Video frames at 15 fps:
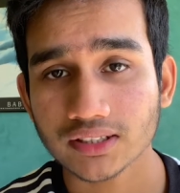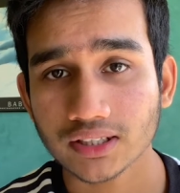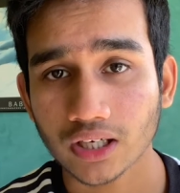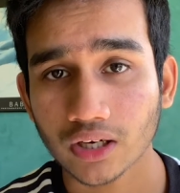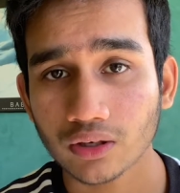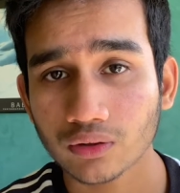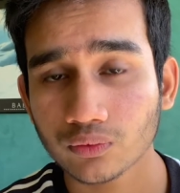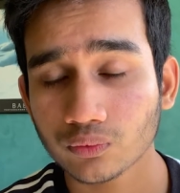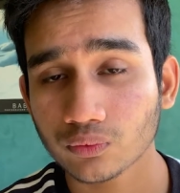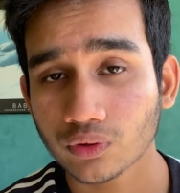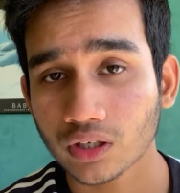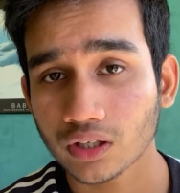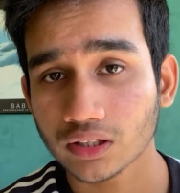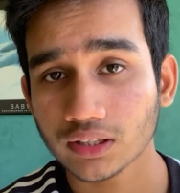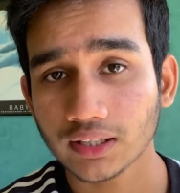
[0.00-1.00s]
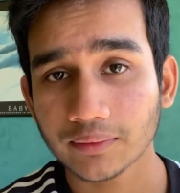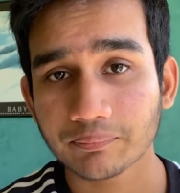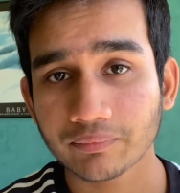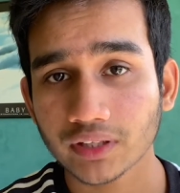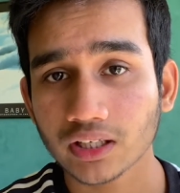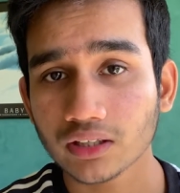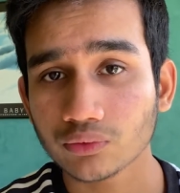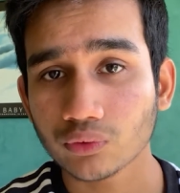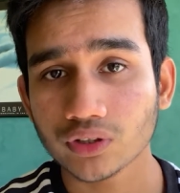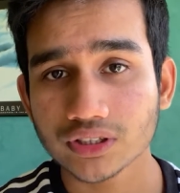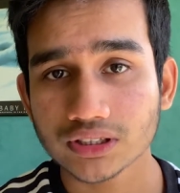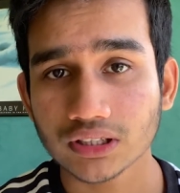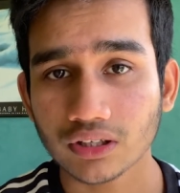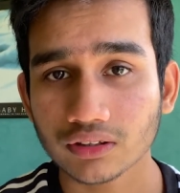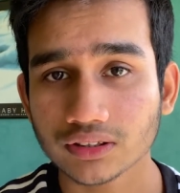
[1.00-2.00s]
ago while it
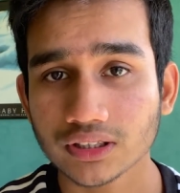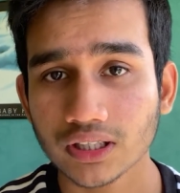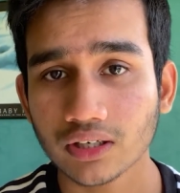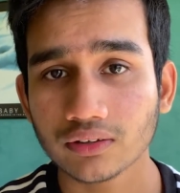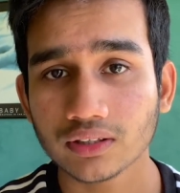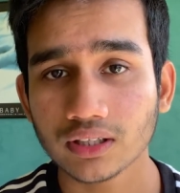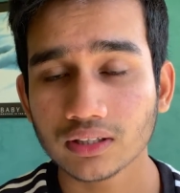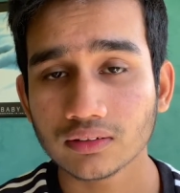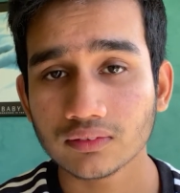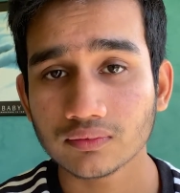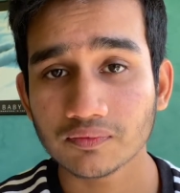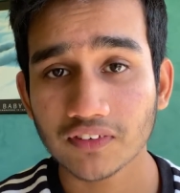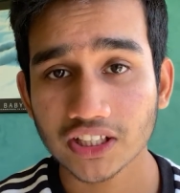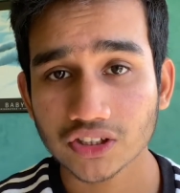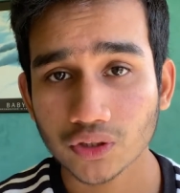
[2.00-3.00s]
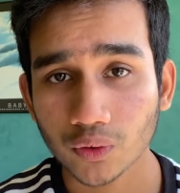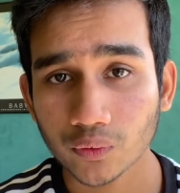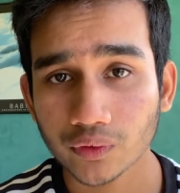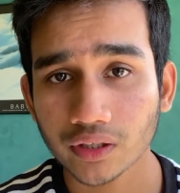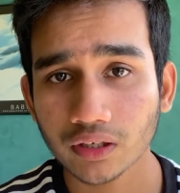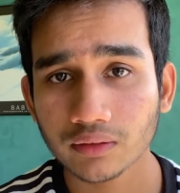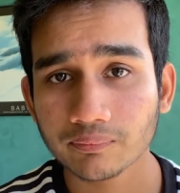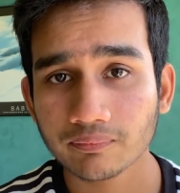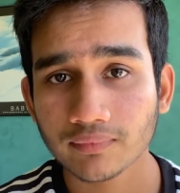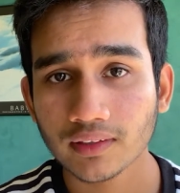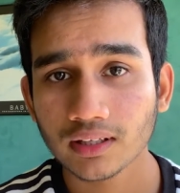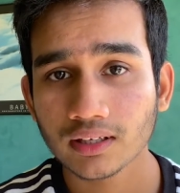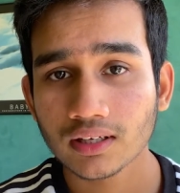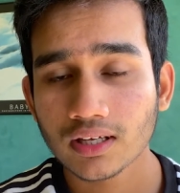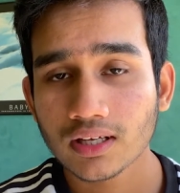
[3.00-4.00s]
was locked down in Victoria.
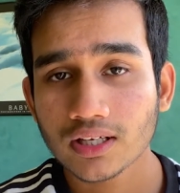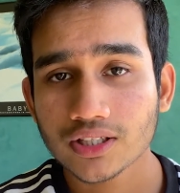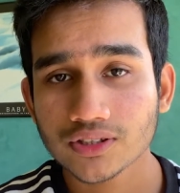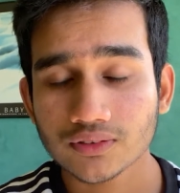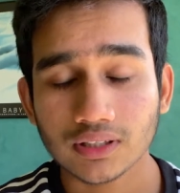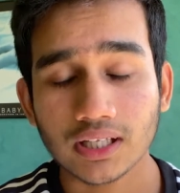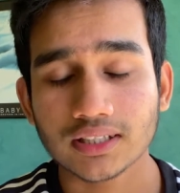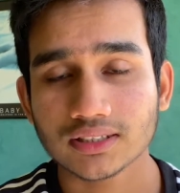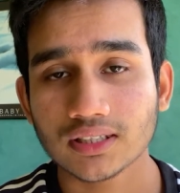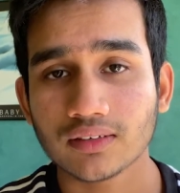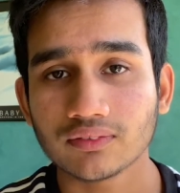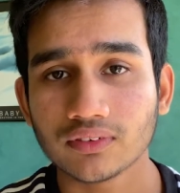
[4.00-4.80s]
So let's have a